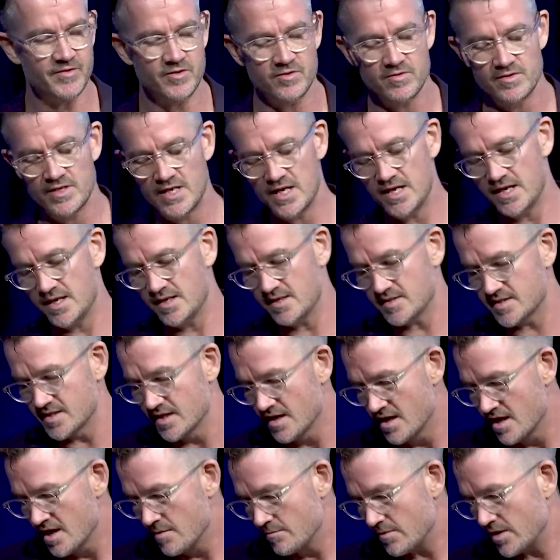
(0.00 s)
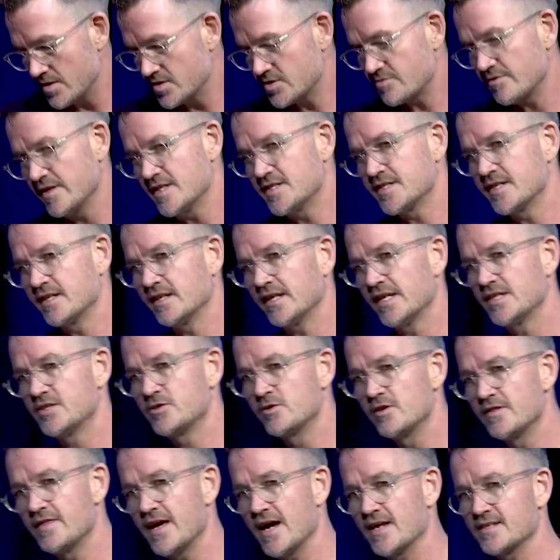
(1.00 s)
years. Most recently,
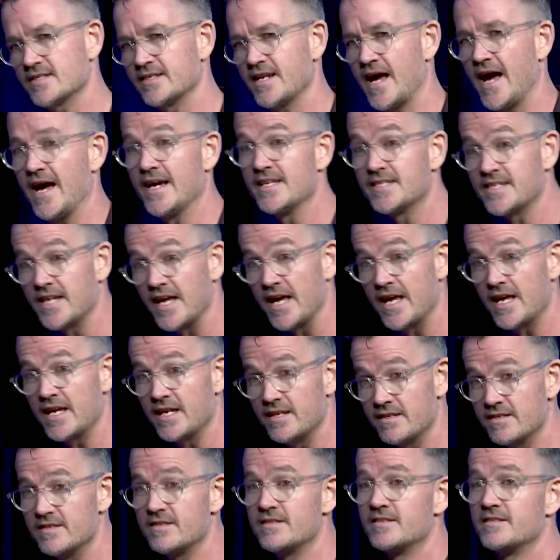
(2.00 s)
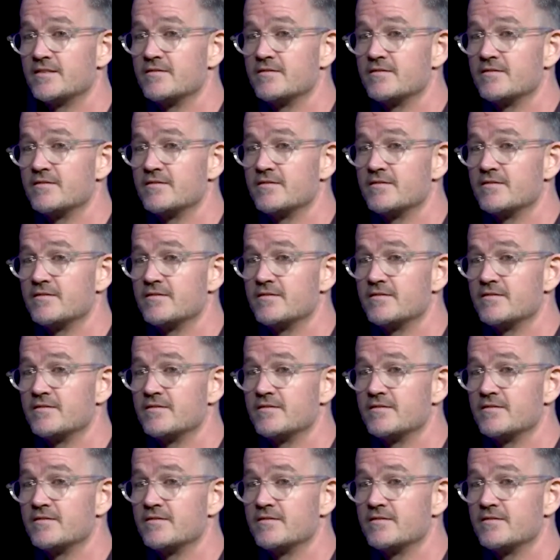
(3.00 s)
2018